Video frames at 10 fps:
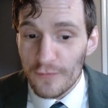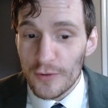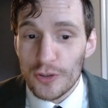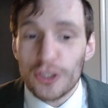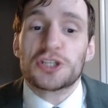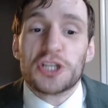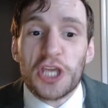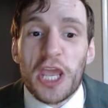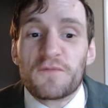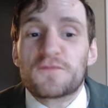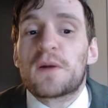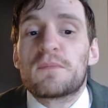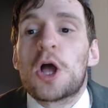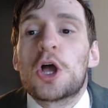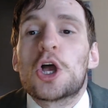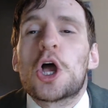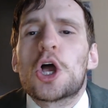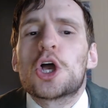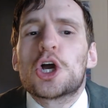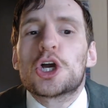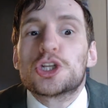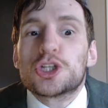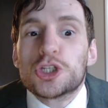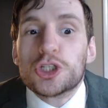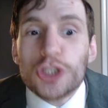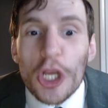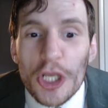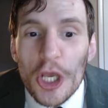flu because it came from China.